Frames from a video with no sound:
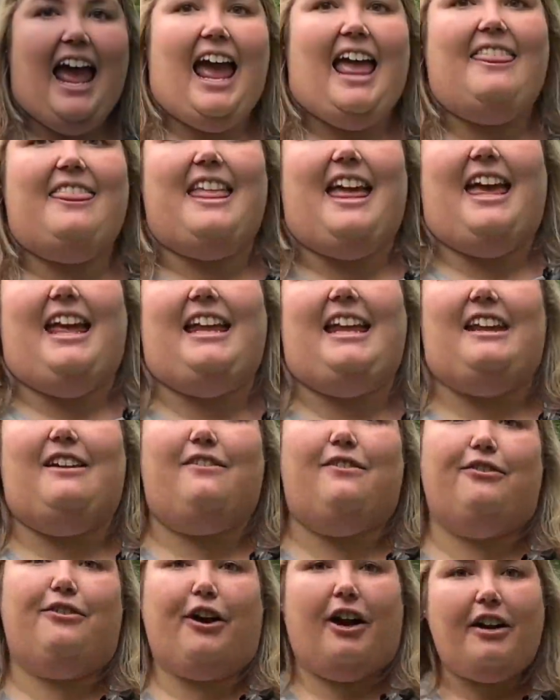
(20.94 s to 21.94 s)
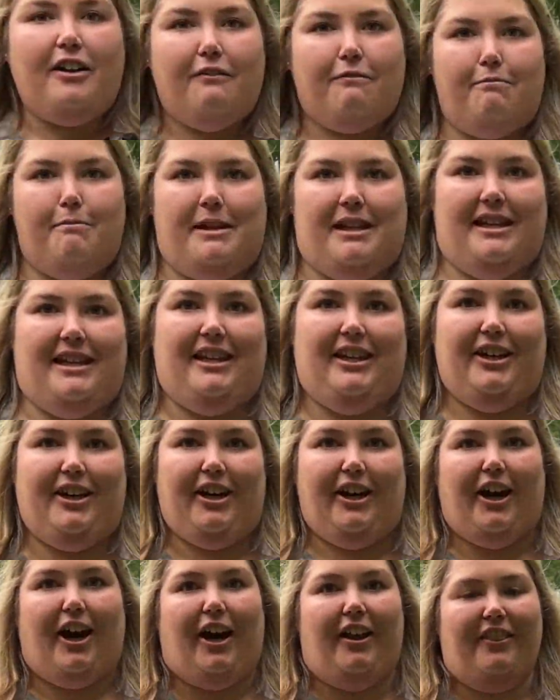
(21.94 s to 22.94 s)
And then in front of me
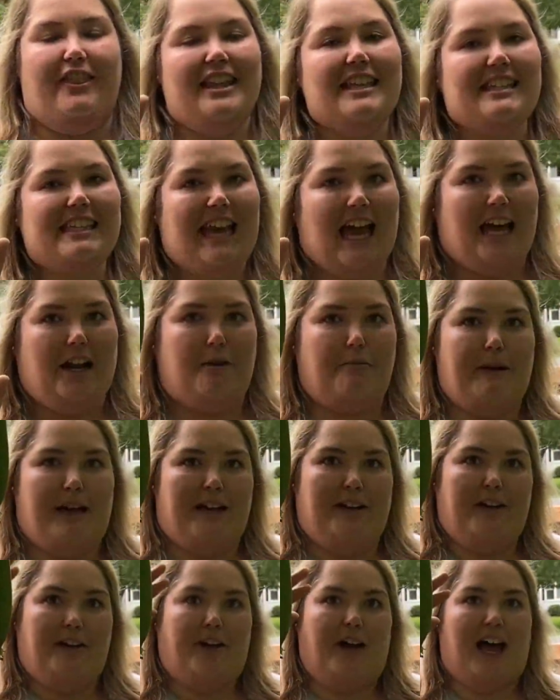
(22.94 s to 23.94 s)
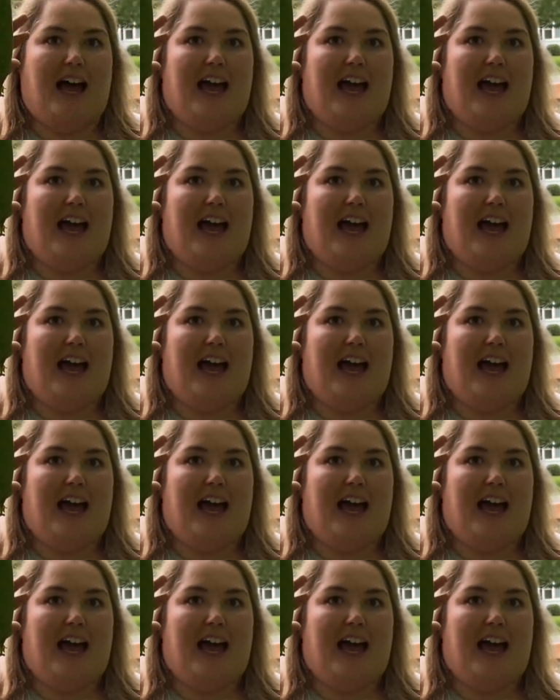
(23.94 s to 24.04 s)
here on this cattle panel,